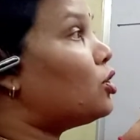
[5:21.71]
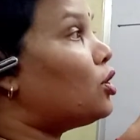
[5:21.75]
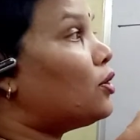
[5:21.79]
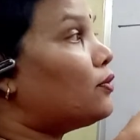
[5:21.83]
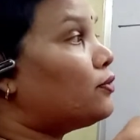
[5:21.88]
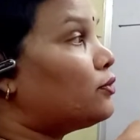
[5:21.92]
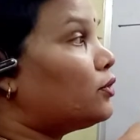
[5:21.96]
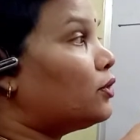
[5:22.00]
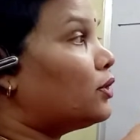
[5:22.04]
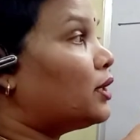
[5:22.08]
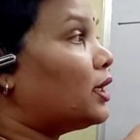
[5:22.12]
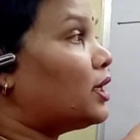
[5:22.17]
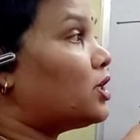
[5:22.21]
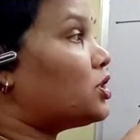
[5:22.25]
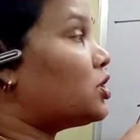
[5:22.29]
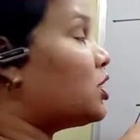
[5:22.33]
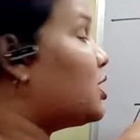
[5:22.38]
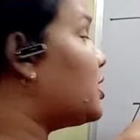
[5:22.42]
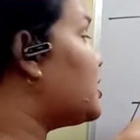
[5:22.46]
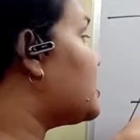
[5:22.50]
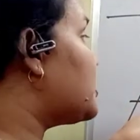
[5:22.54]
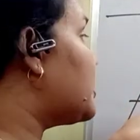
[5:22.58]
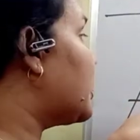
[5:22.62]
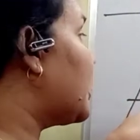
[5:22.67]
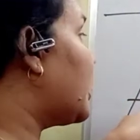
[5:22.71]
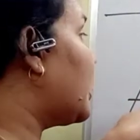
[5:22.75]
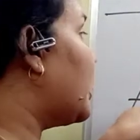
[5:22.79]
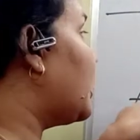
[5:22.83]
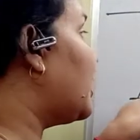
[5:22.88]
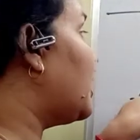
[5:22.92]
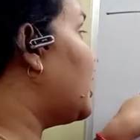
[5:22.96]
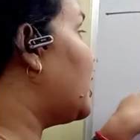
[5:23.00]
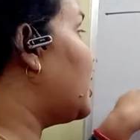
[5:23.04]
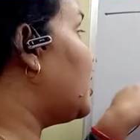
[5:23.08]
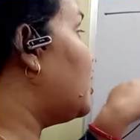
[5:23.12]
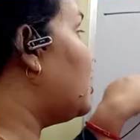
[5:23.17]
of rotation is again
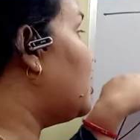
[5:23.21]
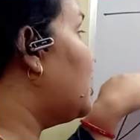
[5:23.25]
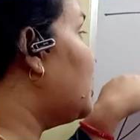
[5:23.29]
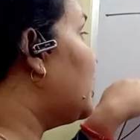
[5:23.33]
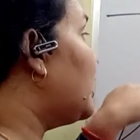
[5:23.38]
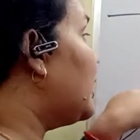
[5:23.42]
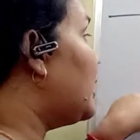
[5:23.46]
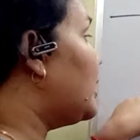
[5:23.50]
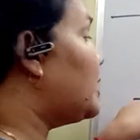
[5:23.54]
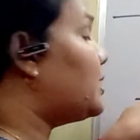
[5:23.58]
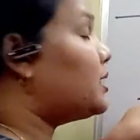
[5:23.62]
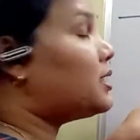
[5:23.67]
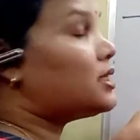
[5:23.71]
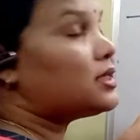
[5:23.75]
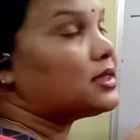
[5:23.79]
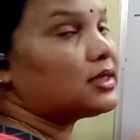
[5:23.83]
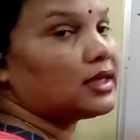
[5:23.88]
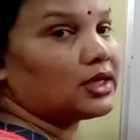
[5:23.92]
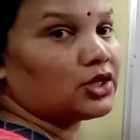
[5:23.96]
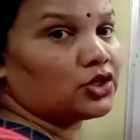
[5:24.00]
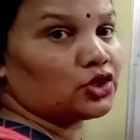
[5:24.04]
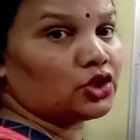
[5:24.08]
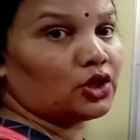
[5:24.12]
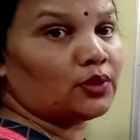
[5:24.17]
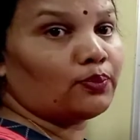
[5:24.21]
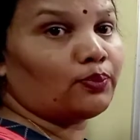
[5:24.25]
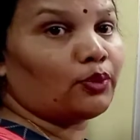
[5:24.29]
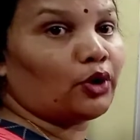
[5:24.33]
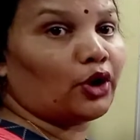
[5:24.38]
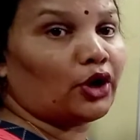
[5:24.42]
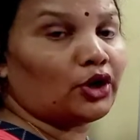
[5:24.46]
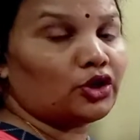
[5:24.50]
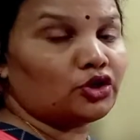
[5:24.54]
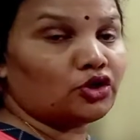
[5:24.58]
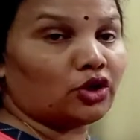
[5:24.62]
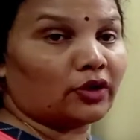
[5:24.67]
here intersection
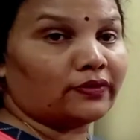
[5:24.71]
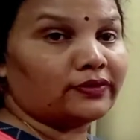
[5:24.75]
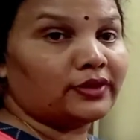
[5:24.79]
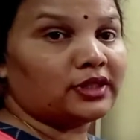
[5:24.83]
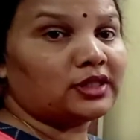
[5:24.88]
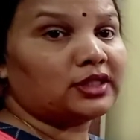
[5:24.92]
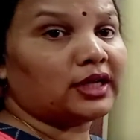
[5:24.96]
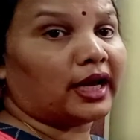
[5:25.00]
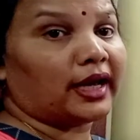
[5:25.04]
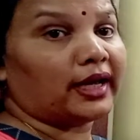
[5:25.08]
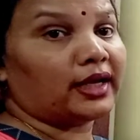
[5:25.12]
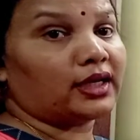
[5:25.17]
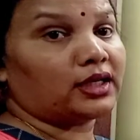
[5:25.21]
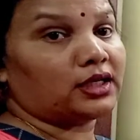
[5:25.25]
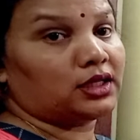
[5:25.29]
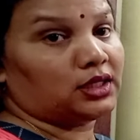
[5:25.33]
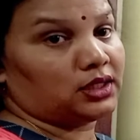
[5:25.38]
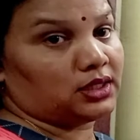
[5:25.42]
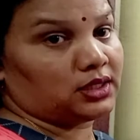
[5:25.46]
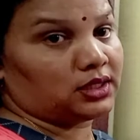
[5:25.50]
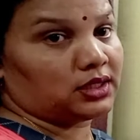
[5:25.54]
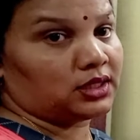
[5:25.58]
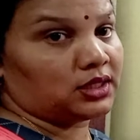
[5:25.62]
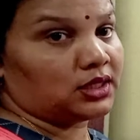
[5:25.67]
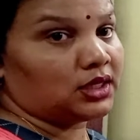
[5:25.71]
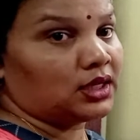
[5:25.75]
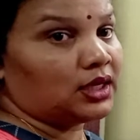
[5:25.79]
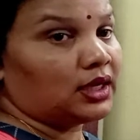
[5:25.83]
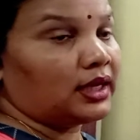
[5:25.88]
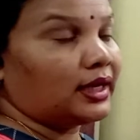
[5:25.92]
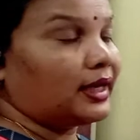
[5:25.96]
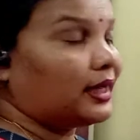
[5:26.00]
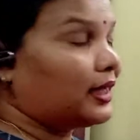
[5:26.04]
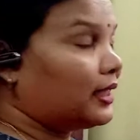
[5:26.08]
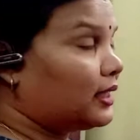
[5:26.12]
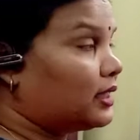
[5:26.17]
point of the diagonals.
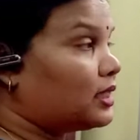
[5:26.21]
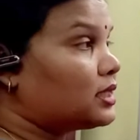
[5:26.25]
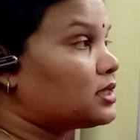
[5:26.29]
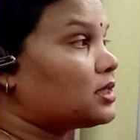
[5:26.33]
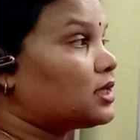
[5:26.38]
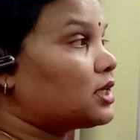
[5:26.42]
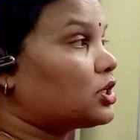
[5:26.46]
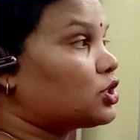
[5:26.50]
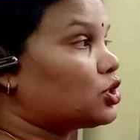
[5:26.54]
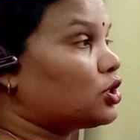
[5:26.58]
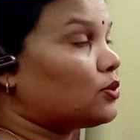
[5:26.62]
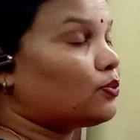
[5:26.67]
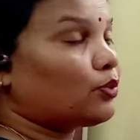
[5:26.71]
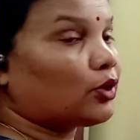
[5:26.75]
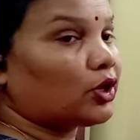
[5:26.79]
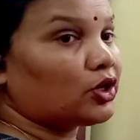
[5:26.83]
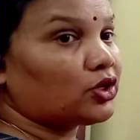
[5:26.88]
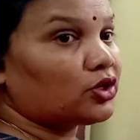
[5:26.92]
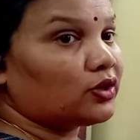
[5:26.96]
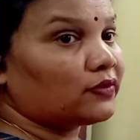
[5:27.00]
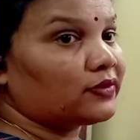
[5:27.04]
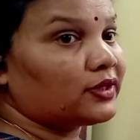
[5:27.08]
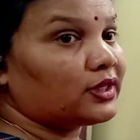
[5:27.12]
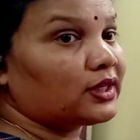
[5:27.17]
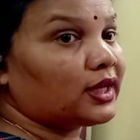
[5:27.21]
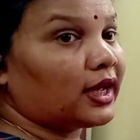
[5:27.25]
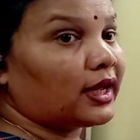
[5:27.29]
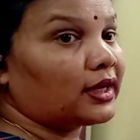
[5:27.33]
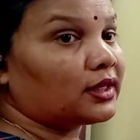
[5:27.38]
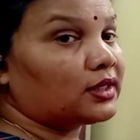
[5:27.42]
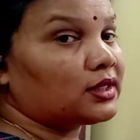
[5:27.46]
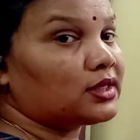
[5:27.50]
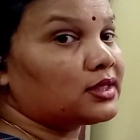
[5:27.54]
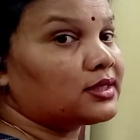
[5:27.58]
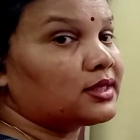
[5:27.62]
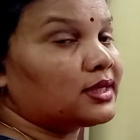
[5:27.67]
Intersection point of the
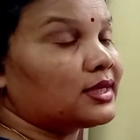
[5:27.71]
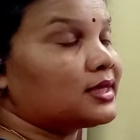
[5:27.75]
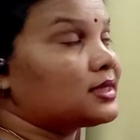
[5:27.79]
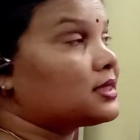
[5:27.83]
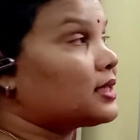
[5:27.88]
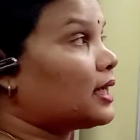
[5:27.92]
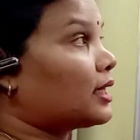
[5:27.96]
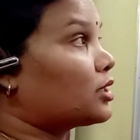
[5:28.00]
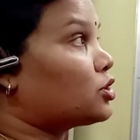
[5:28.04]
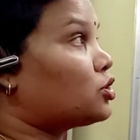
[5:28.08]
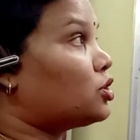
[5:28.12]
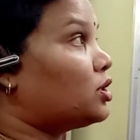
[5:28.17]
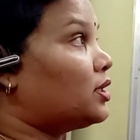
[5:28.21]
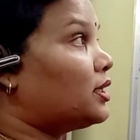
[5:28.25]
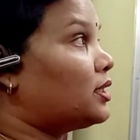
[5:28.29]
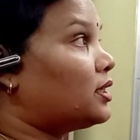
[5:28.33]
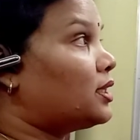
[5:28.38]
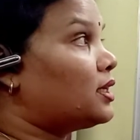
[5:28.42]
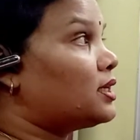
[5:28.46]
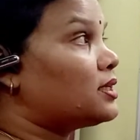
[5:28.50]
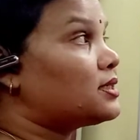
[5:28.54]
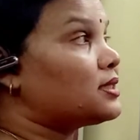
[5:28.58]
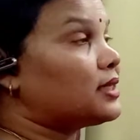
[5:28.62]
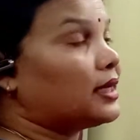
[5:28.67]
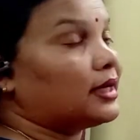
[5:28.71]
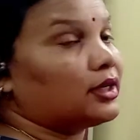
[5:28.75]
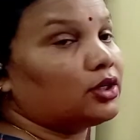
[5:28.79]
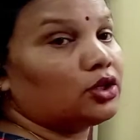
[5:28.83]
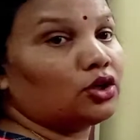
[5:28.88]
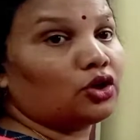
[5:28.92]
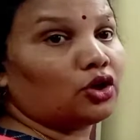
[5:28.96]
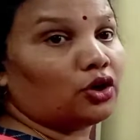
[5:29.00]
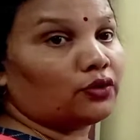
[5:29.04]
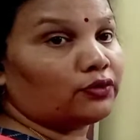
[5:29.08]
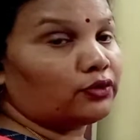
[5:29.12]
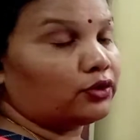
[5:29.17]
diagonals is actually the center
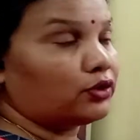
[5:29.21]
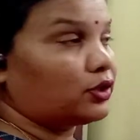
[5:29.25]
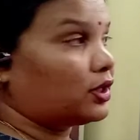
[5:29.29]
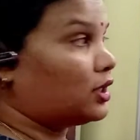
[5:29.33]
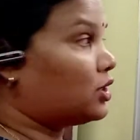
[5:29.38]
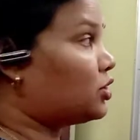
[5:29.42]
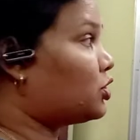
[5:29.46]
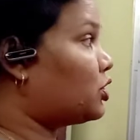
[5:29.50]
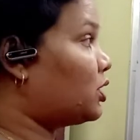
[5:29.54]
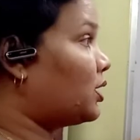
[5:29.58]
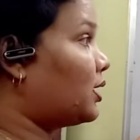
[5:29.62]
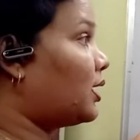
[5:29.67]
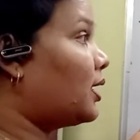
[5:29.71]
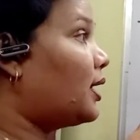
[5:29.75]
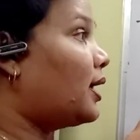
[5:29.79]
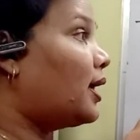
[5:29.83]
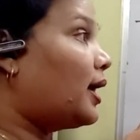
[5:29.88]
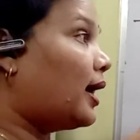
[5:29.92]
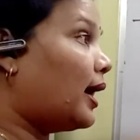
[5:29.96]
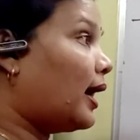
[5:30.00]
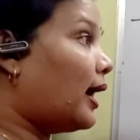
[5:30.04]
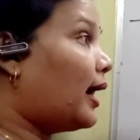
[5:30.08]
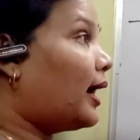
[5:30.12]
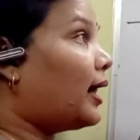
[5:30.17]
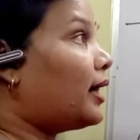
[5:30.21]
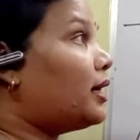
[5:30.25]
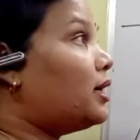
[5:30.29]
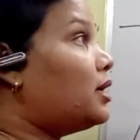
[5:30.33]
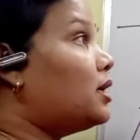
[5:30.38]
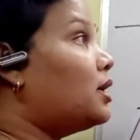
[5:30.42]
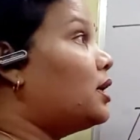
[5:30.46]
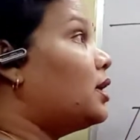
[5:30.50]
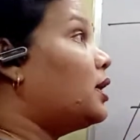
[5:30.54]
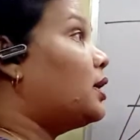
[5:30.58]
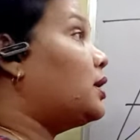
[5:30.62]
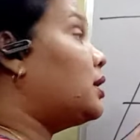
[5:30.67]
of rotation, and
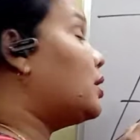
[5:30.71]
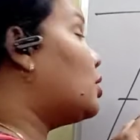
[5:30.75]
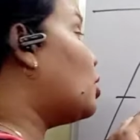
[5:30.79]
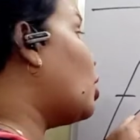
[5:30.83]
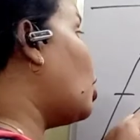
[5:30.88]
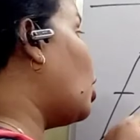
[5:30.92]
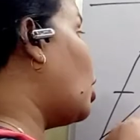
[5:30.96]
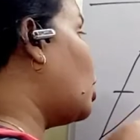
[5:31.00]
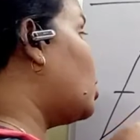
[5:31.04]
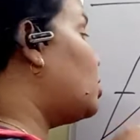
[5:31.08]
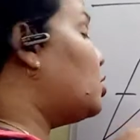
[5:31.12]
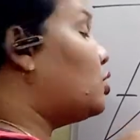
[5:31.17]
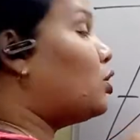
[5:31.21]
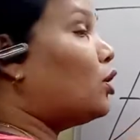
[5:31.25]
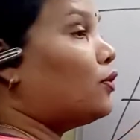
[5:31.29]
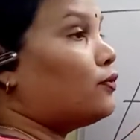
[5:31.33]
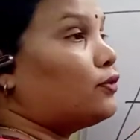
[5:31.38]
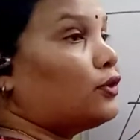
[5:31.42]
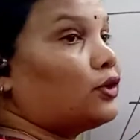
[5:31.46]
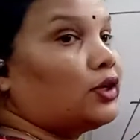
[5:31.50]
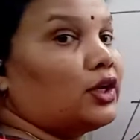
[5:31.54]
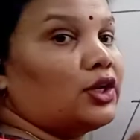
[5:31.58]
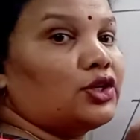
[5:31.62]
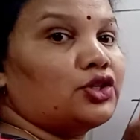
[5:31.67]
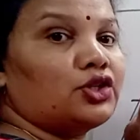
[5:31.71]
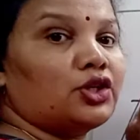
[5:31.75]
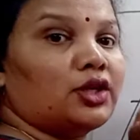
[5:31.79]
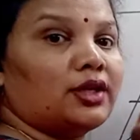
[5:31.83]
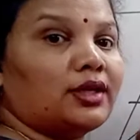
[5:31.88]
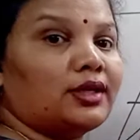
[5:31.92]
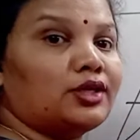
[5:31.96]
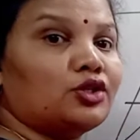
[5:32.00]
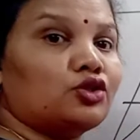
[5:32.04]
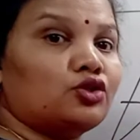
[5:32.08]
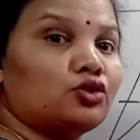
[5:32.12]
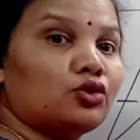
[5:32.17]
here order of rotation
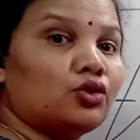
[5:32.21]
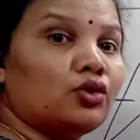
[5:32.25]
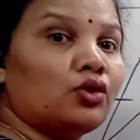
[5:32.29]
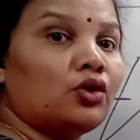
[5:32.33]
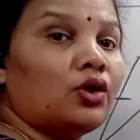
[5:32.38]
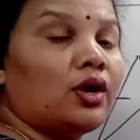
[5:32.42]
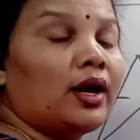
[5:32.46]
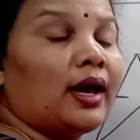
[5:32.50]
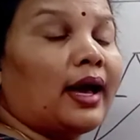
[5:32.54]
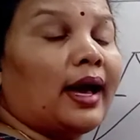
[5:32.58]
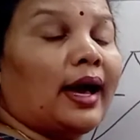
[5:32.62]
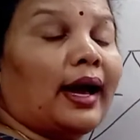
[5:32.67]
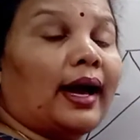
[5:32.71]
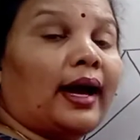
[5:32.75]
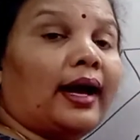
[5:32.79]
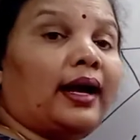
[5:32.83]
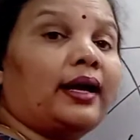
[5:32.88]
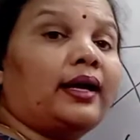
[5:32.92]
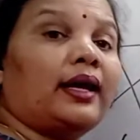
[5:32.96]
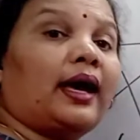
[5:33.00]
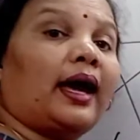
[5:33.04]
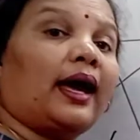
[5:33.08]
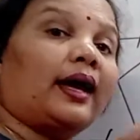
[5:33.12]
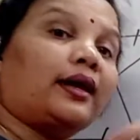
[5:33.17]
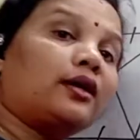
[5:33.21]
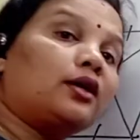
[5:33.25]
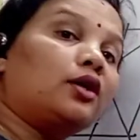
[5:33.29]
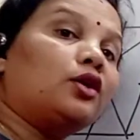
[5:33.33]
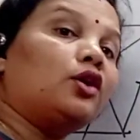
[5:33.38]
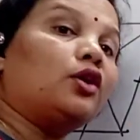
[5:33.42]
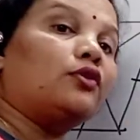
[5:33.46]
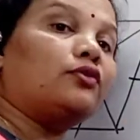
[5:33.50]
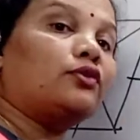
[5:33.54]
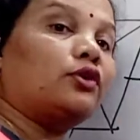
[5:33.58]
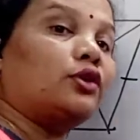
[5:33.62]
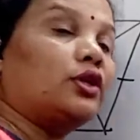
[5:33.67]
is 2 and angle
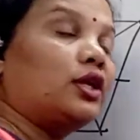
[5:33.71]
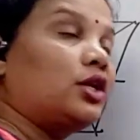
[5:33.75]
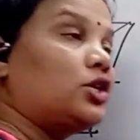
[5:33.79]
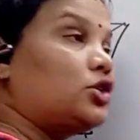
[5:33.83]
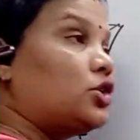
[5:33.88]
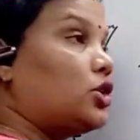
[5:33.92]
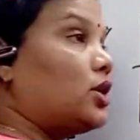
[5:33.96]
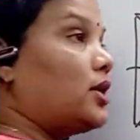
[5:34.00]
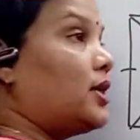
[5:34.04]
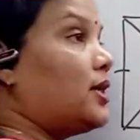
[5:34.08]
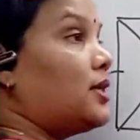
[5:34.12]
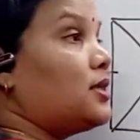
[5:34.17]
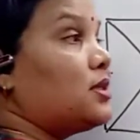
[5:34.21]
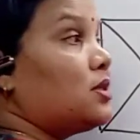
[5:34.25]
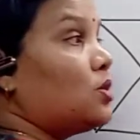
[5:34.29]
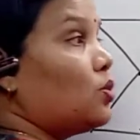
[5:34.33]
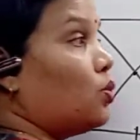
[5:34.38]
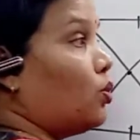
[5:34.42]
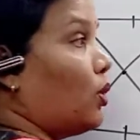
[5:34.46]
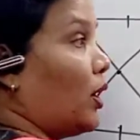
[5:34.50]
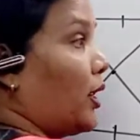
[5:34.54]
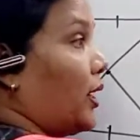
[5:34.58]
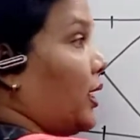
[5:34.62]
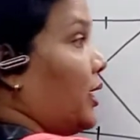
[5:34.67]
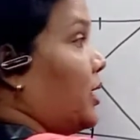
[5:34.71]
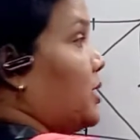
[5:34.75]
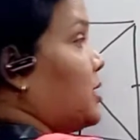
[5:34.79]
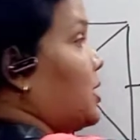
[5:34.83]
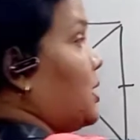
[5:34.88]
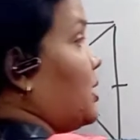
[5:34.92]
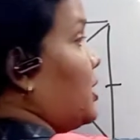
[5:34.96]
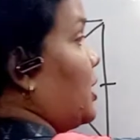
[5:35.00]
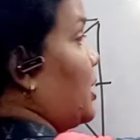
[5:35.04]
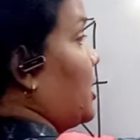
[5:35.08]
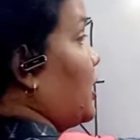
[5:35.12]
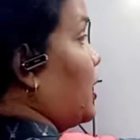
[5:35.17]
of rotation is 180
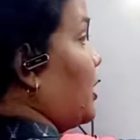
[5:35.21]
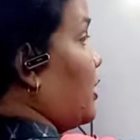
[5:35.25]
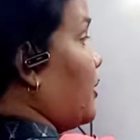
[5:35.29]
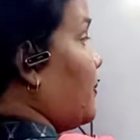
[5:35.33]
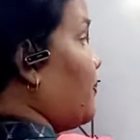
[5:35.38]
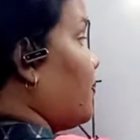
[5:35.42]
degree.